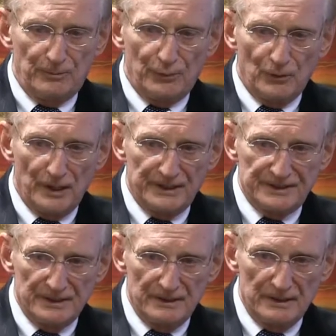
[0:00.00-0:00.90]

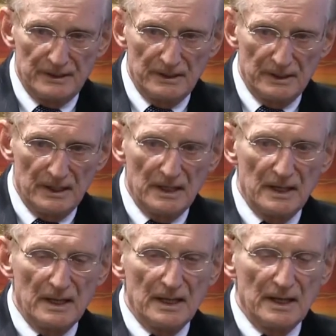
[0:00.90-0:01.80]
point,
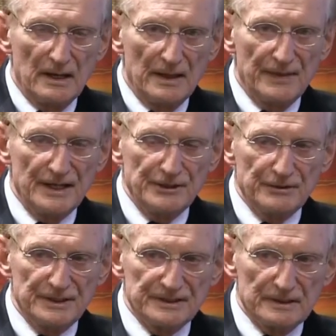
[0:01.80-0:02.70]
then
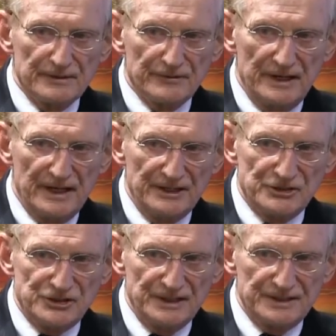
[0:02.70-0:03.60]
you can deliver
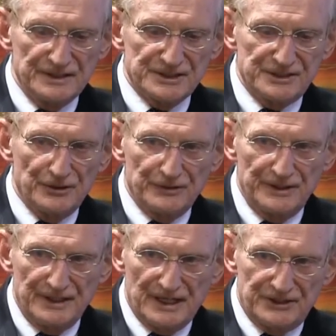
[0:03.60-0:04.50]
energy to the stone
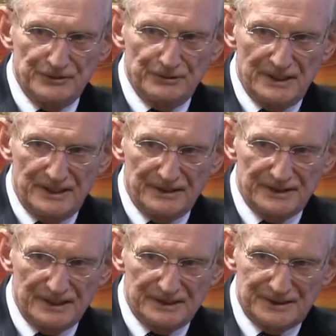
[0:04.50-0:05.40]
and not do
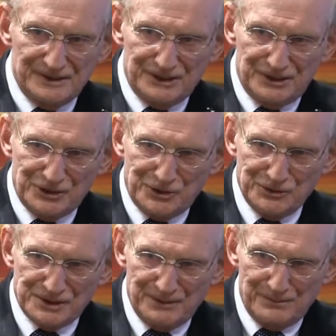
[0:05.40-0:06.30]
anything to the
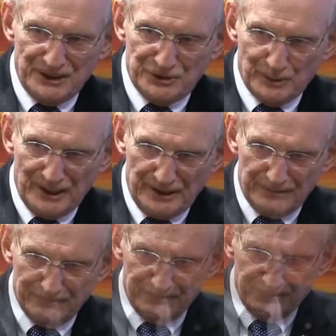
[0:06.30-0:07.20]
tissues in between.
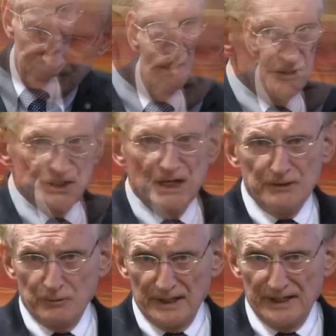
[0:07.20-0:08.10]
A
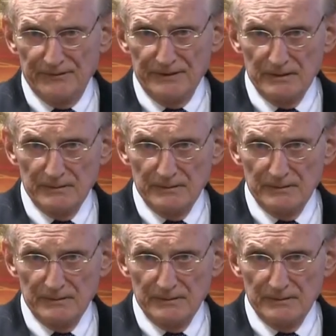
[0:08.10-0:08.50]
shockwave